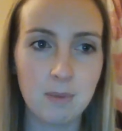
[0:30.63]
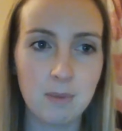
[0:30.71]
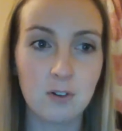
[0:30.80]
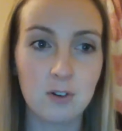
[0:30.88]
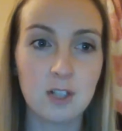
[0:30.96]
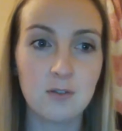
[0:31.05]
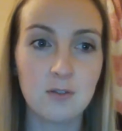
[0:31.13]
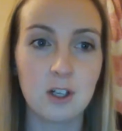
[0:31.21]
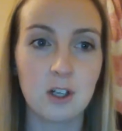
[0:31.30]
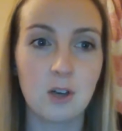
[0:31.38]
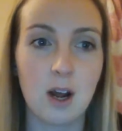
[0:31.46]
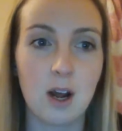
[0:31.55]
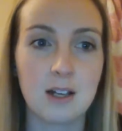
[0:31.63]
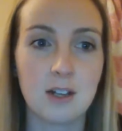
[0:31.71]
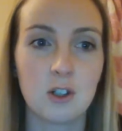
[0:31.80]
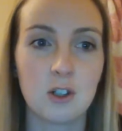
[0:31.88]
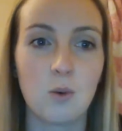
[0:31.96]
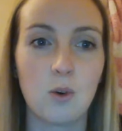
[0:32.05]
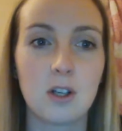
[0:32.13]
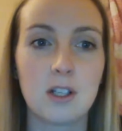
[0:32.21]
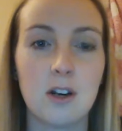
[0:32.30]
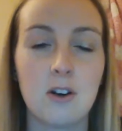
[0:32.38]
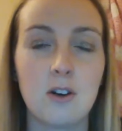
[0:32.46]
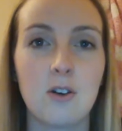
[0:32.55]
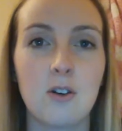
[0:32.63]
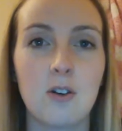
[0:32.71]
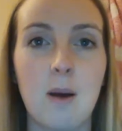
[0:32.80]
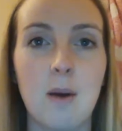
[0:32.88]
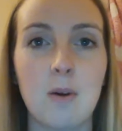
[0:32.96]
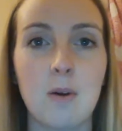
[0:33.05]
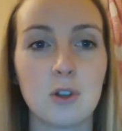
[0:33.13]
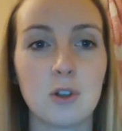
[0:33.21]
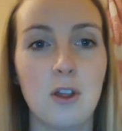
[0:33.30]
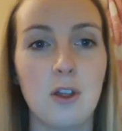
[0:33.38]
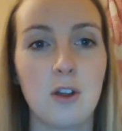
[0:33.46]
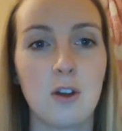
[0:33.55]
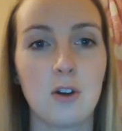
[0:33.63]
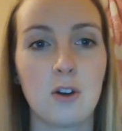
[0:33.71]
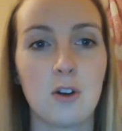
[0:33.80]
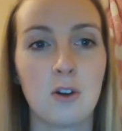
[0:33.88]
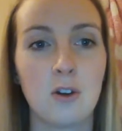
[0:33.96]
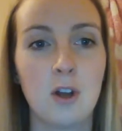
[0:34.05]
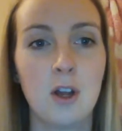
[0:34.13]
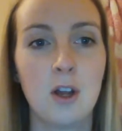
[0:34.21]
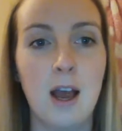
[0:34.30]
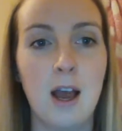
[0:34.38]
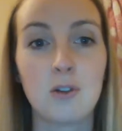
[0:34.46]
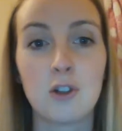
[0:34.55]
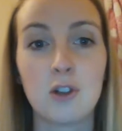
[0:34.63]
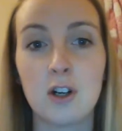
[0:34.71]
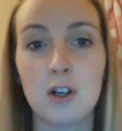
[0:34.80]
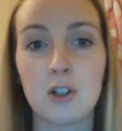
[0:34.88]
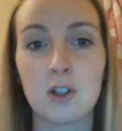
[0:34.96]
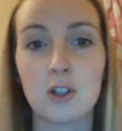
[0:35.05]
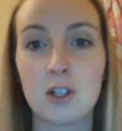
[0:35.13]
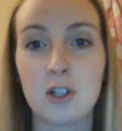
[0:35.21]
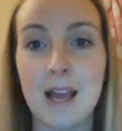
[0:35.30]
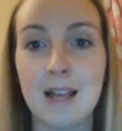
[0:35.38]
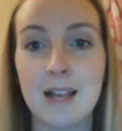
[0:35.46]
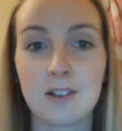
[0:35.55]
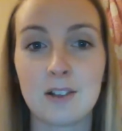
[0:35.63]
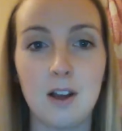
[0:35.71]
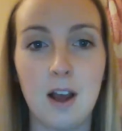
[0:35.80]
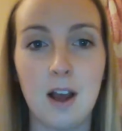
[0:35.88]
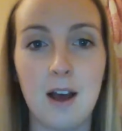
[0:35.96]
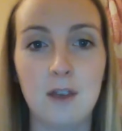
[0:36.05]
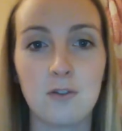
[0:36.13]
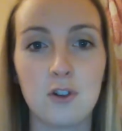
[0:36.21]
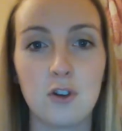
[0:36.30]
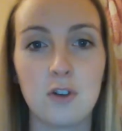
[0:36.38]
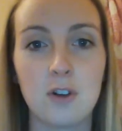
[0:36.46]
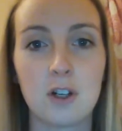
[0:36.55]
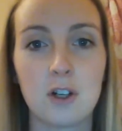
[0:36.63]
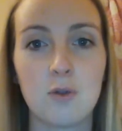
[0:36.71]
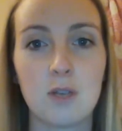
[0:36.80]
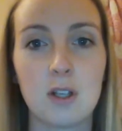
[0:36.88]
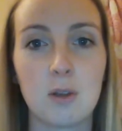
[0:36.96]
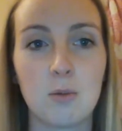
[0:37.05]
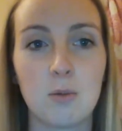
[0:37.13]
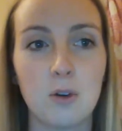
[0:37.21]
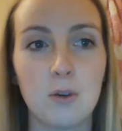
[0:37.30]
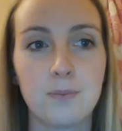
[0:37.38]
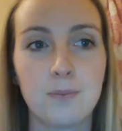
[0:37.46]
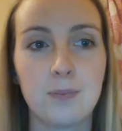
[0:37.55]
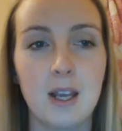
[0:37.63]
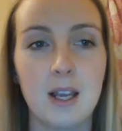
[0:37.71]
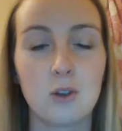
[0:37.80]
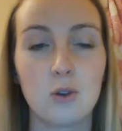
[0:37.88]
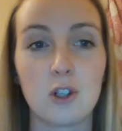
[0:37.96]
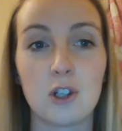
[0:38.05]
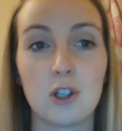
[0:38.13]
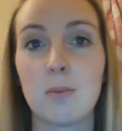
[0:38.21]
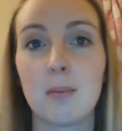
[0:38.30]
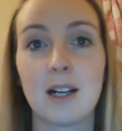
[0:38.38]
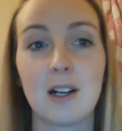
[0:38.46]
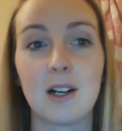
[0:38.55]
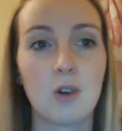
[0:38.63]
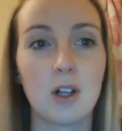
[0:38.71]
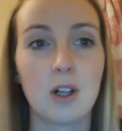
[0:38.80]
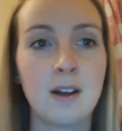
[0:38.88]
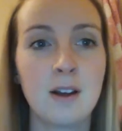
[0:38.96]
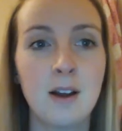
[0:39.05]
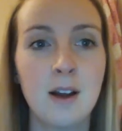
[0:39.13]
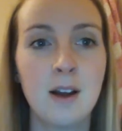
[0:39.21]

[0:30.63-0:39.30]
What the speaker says: But for this video, I just want to tell you about how the journey doesn't just end after you finish reading the book. It's only just the beginning, really.